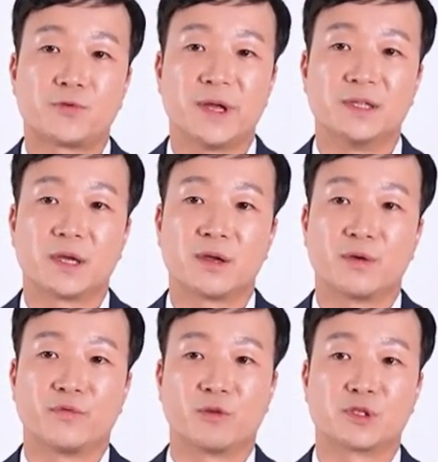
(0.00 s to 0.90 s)
trend
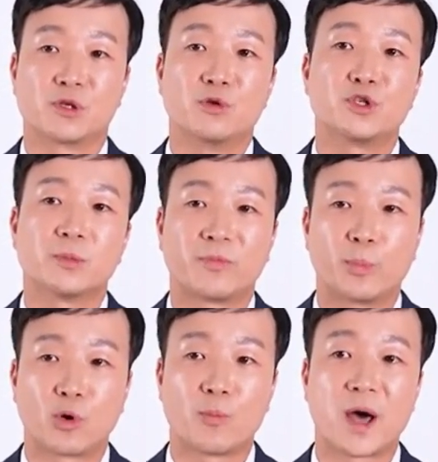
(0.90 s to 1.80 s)
from a solution
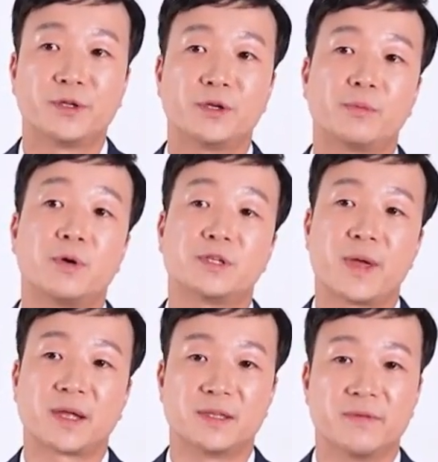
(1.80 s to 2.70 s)
provider
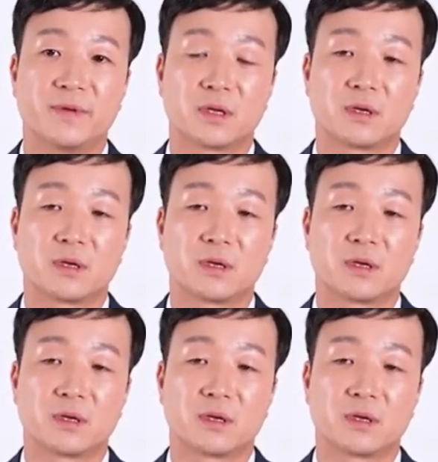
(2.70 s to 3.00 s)
perspective.